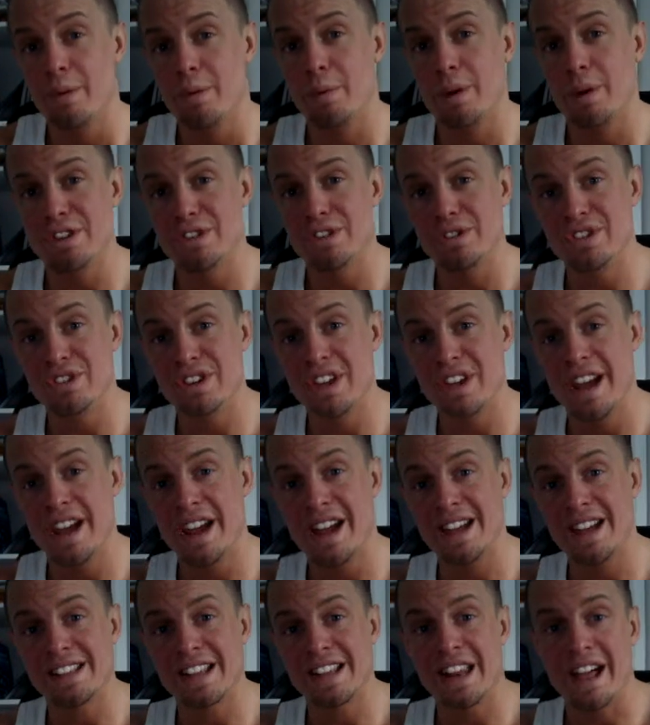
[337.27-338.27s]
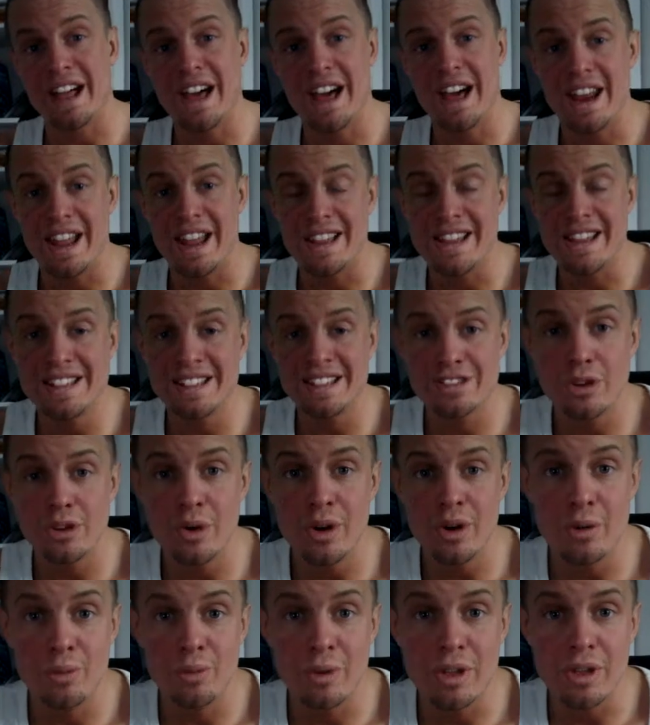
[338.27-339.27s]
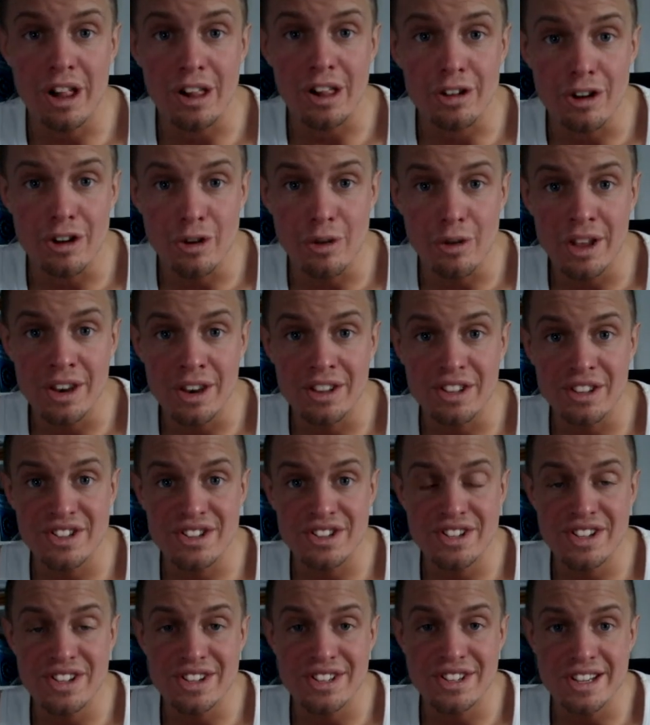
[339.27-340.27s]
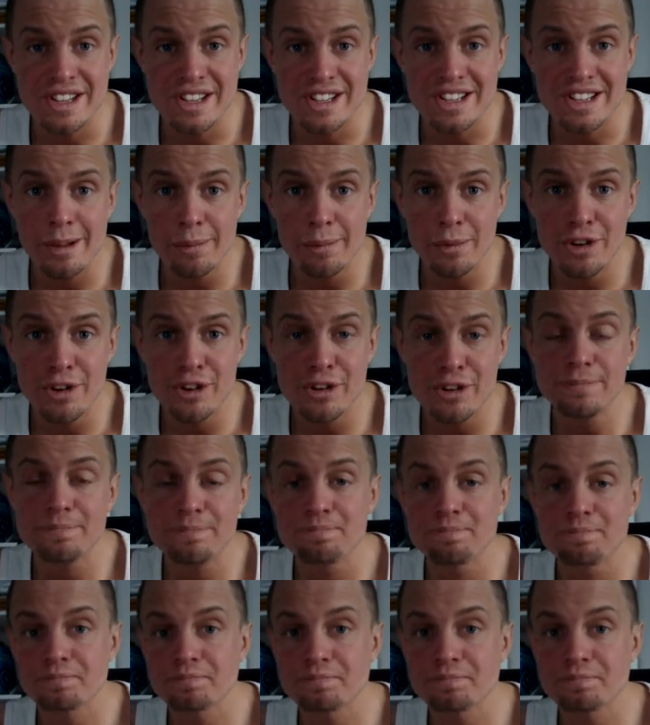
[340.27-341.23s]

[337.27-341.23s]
Y2J has had a history with Hulk Hogan at the CCW.